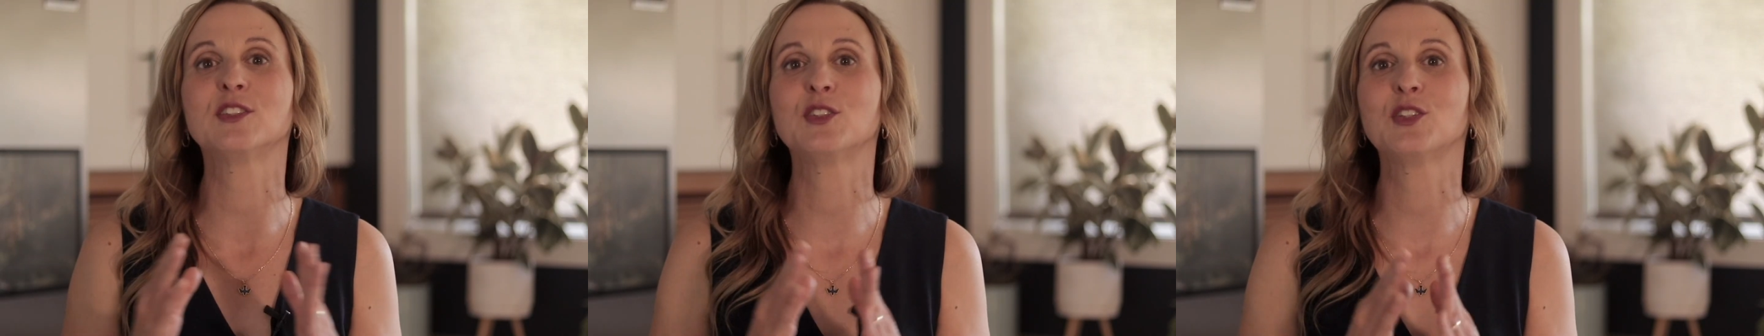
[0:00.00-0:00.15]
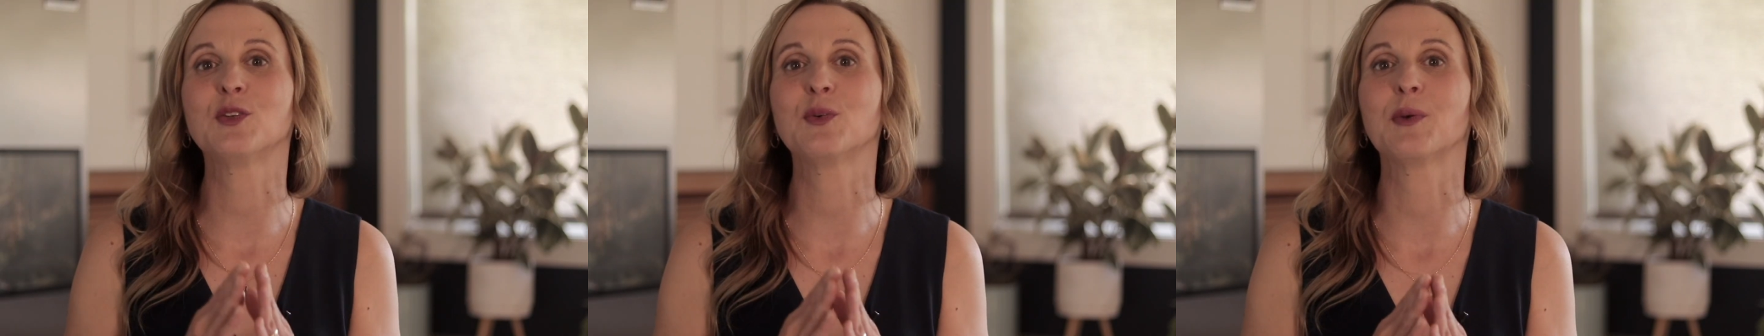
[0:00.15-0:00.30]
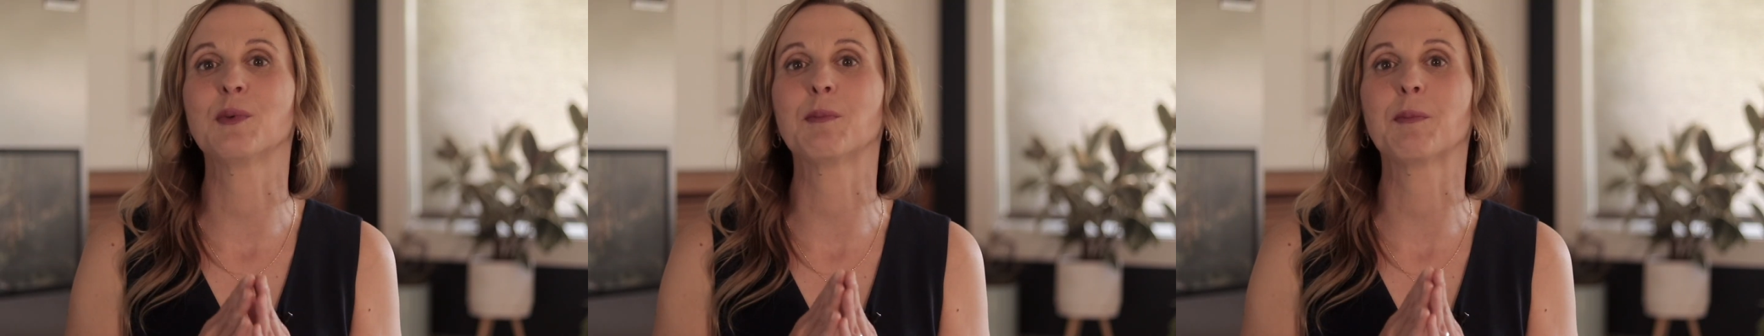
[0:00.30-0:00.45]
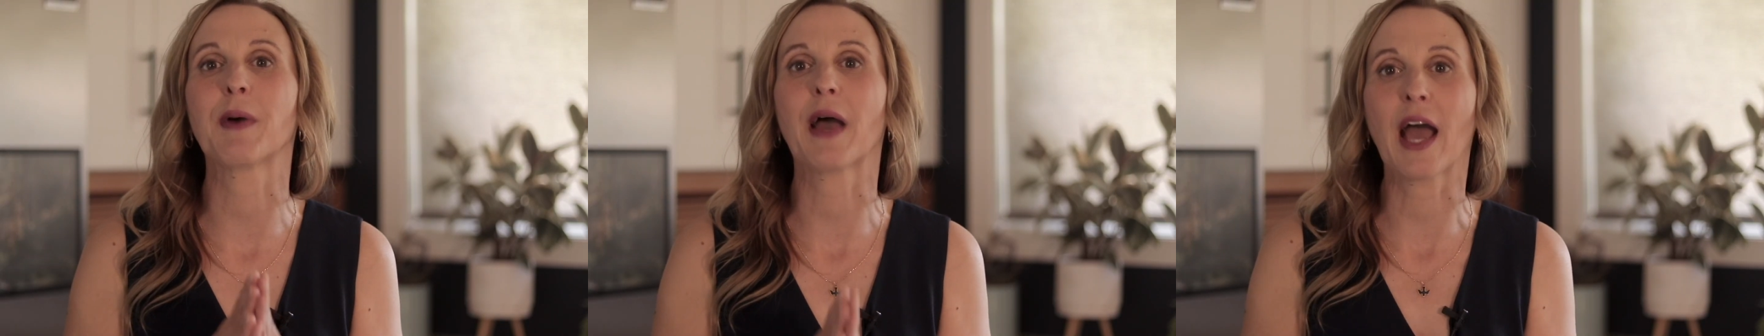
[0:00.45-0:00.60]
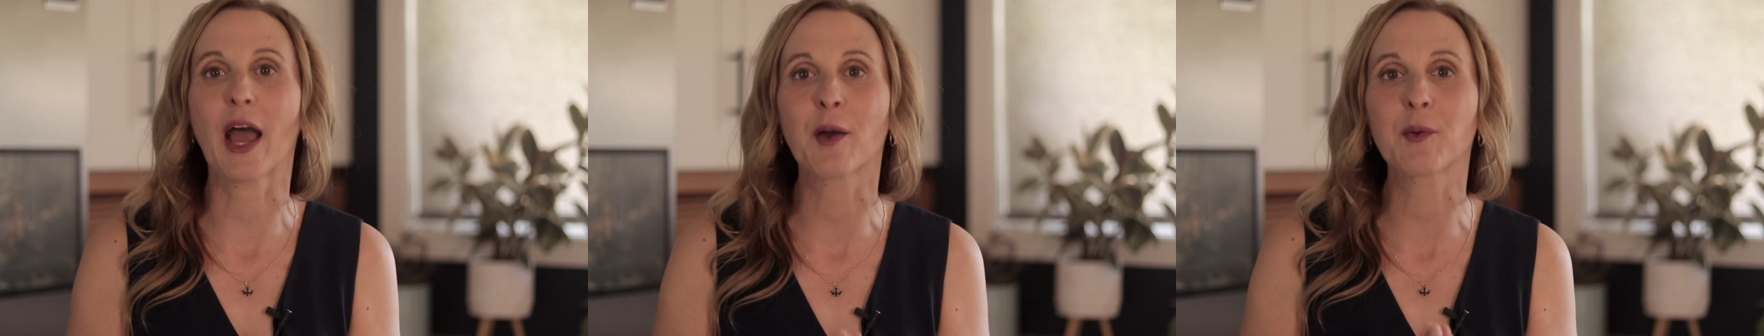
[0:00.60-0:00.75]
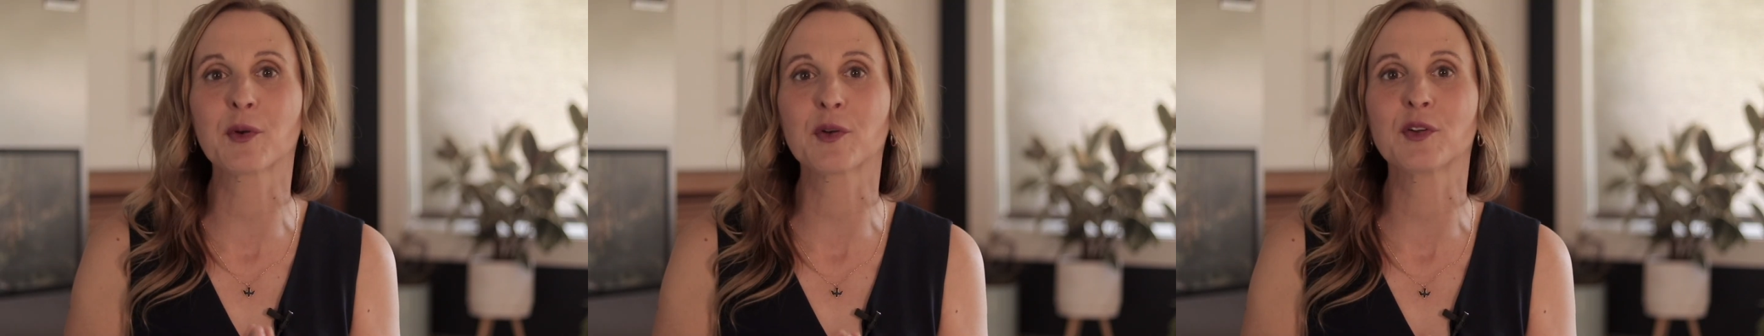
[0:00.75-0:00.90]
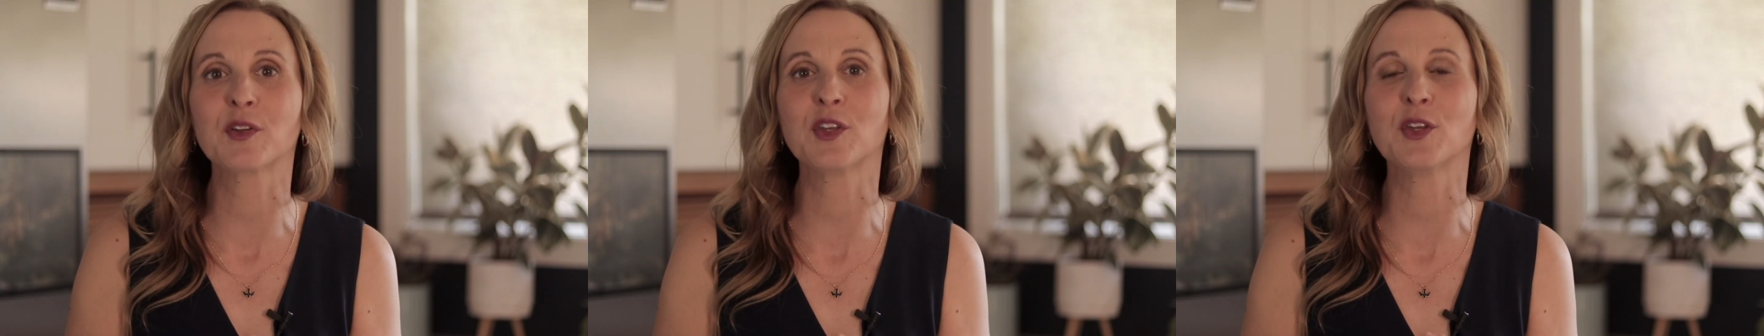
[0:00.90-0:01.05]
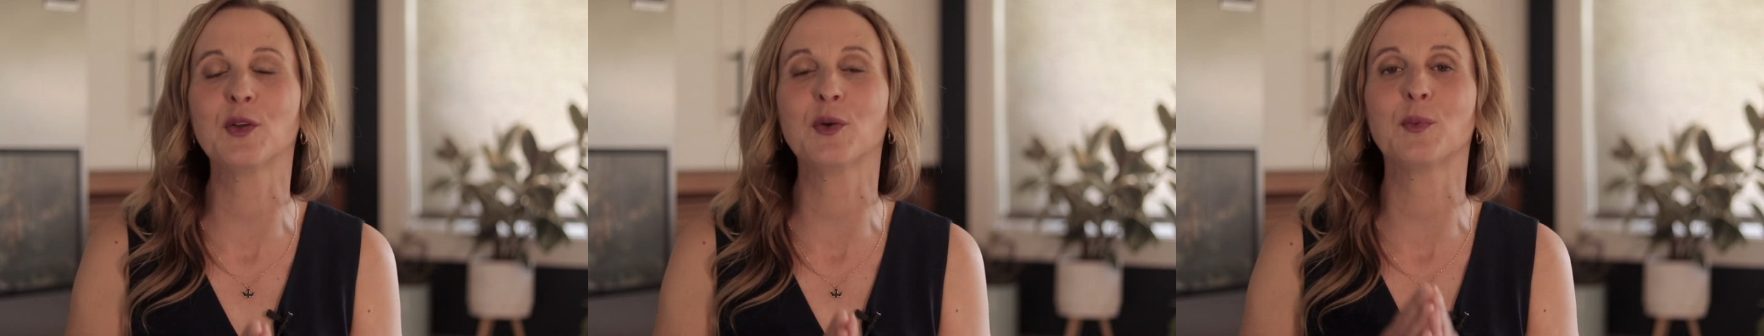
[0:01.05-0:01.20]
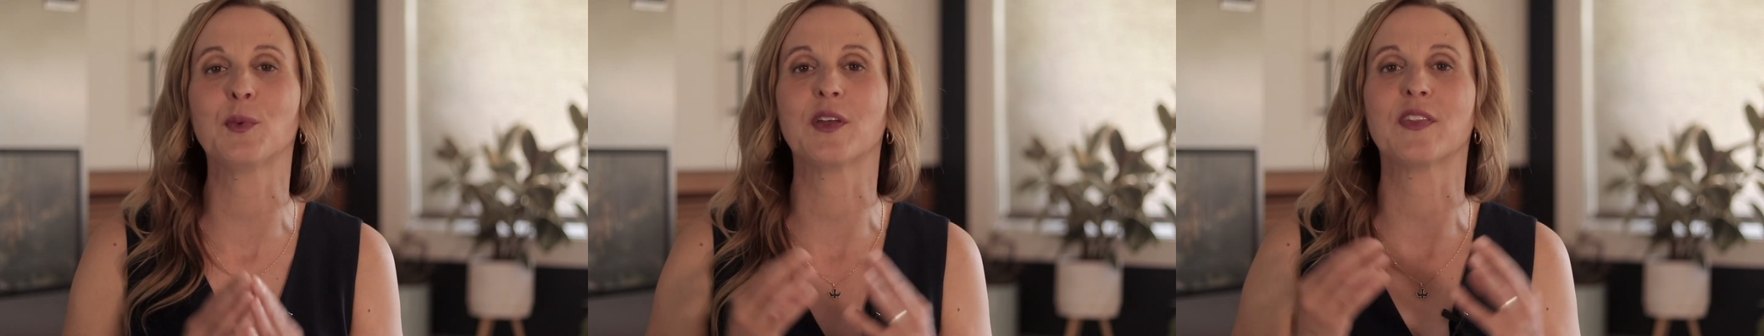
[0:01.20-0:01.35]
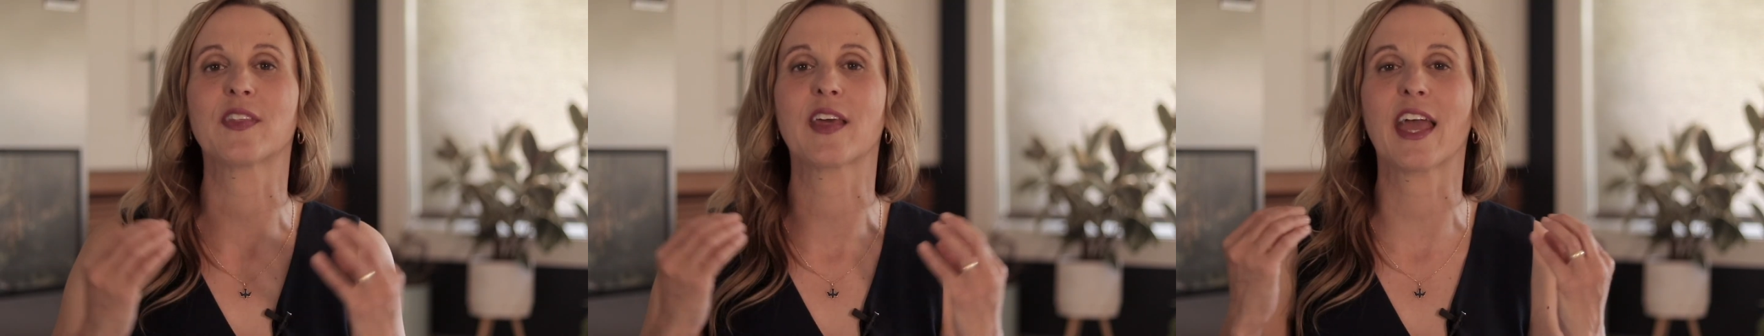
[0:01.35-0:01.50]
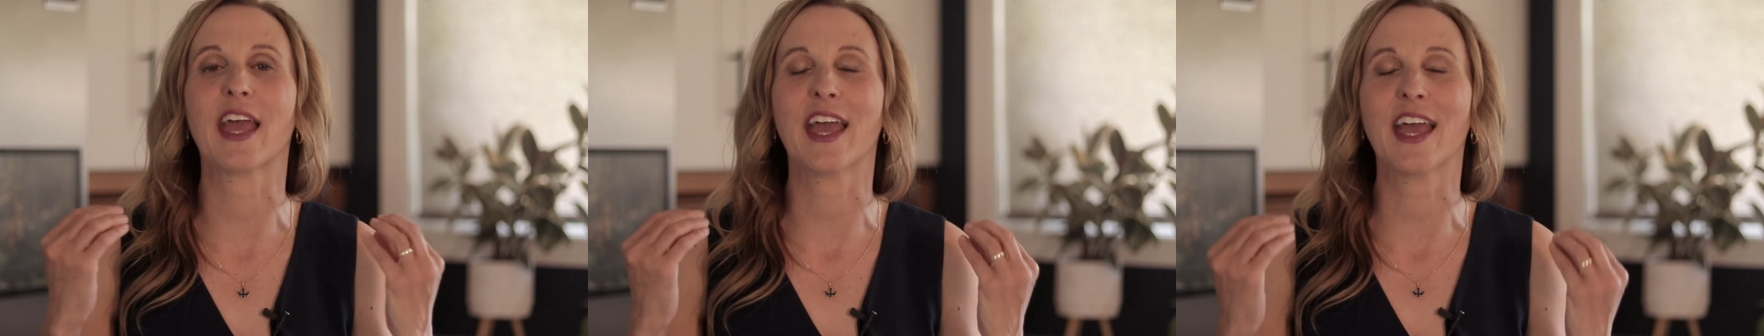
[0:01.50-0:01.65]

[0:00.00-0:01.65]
to empower you with